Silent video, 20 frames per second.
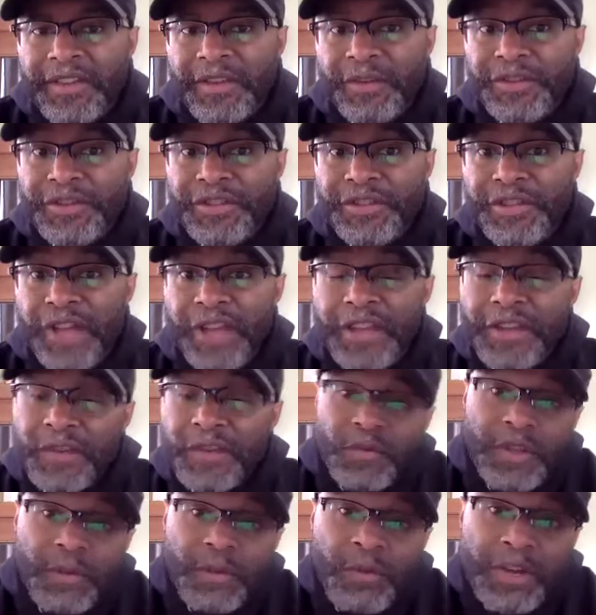there
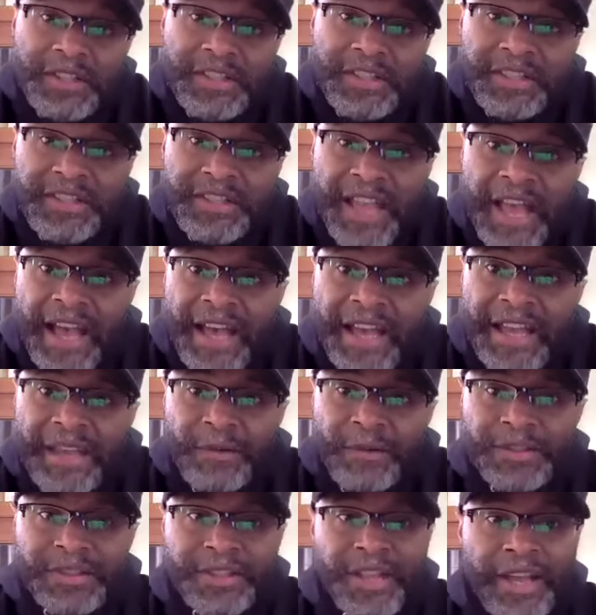really wasn't that.
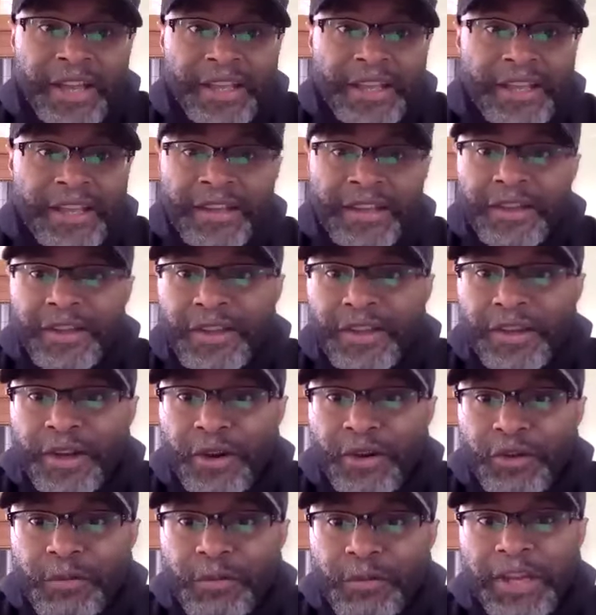It was like
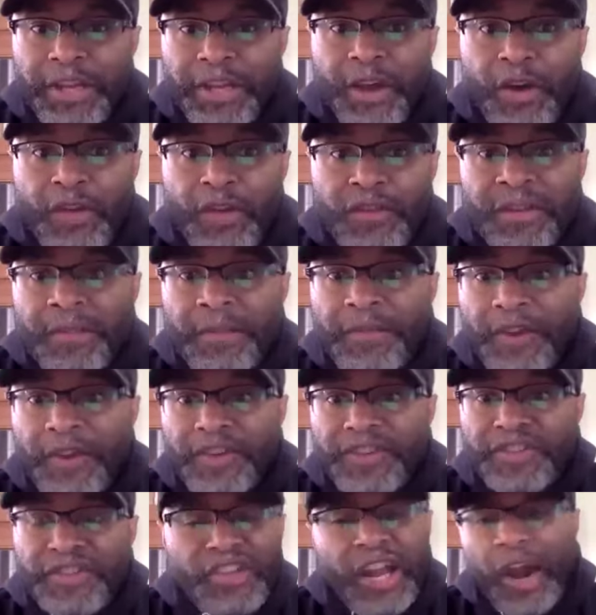you'd be like, Coach, I'm
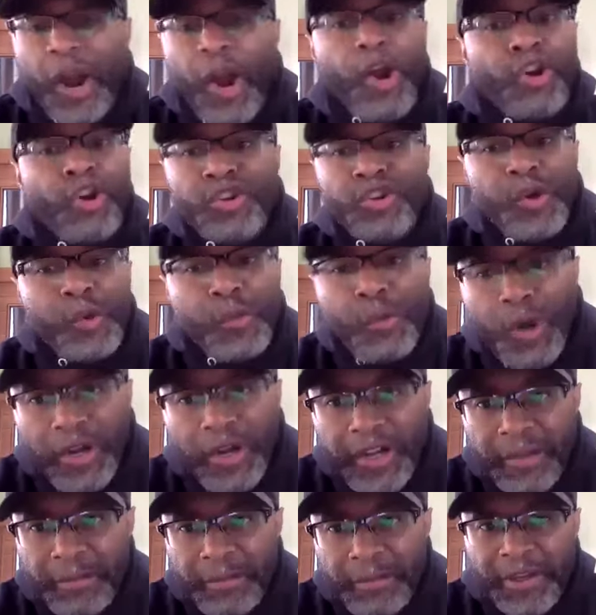thirsty. You got to earn your
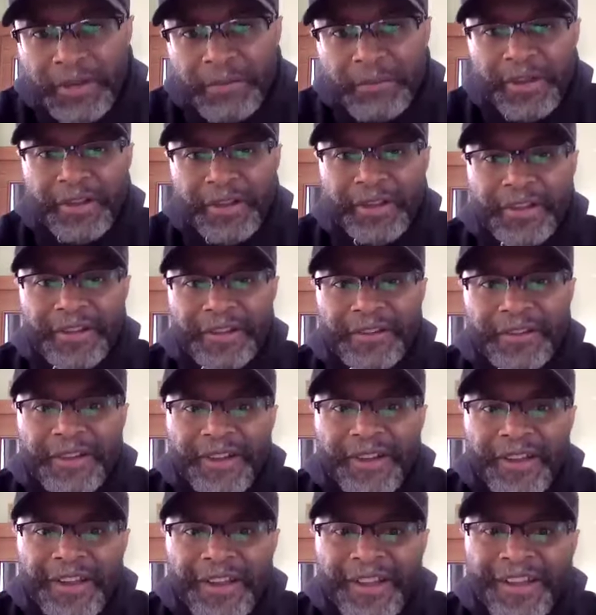water. It'd be in the middle of
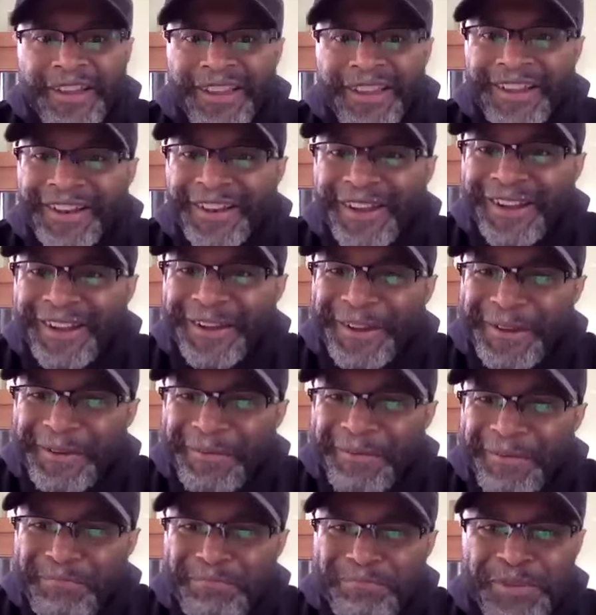in
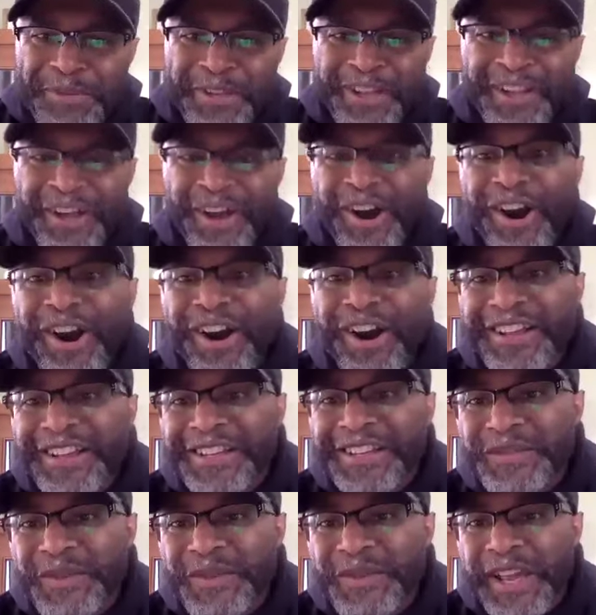middle of
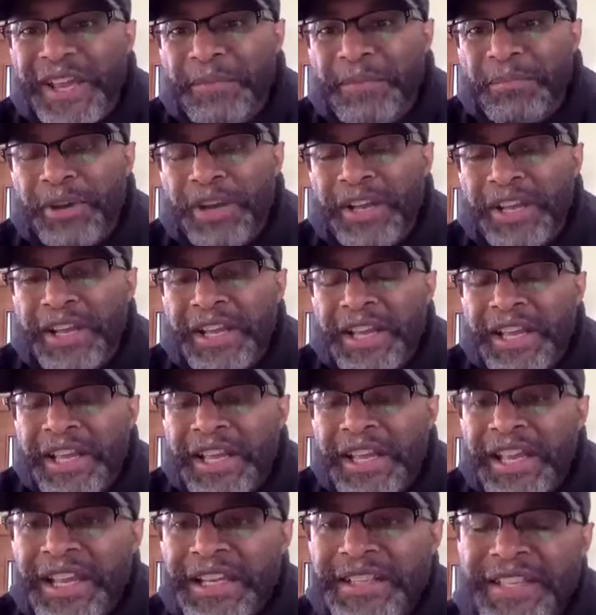August, right? But
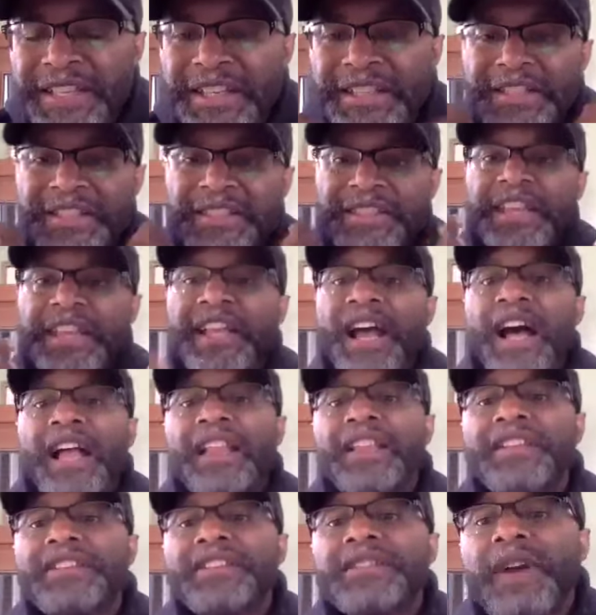it's the
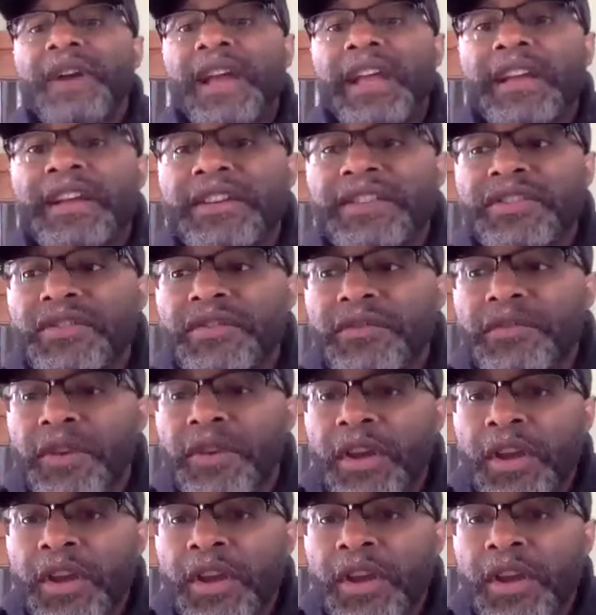psychology, right? Because